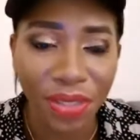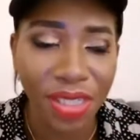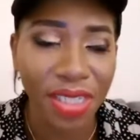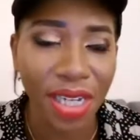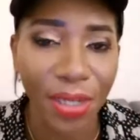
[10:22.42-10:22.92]

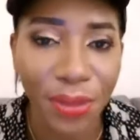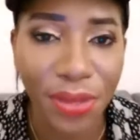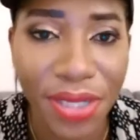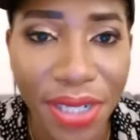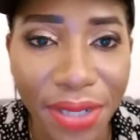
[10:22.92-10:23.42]

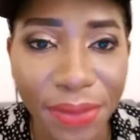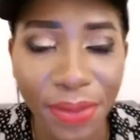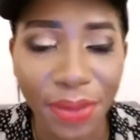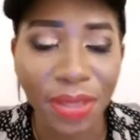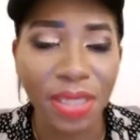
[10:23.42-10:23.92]
Ciao,
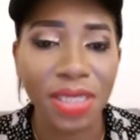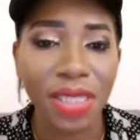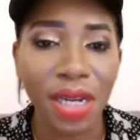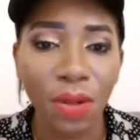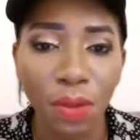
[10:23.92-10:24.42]
ciao. Okay,
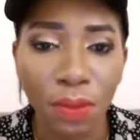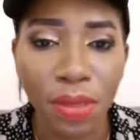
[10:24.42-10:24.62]
ciao.